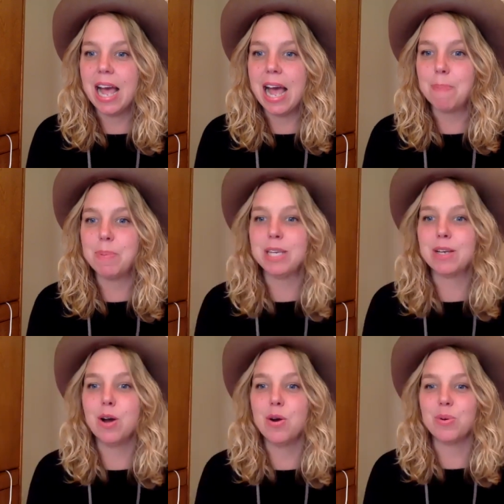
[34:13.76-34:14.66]
Happy
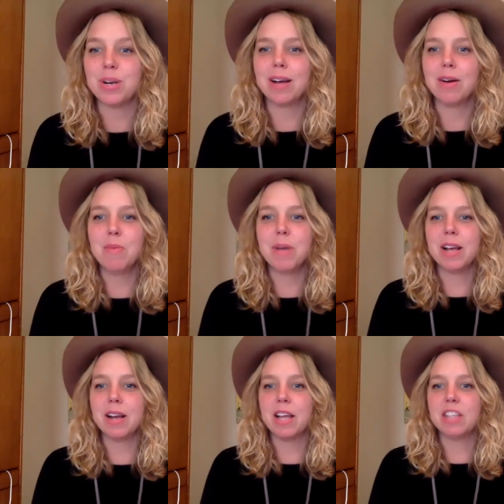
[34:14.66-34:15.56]
Coat. Oh my
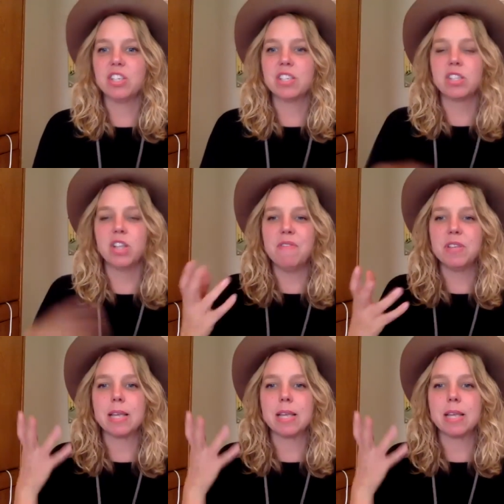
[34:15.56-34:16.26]
God, I just love this.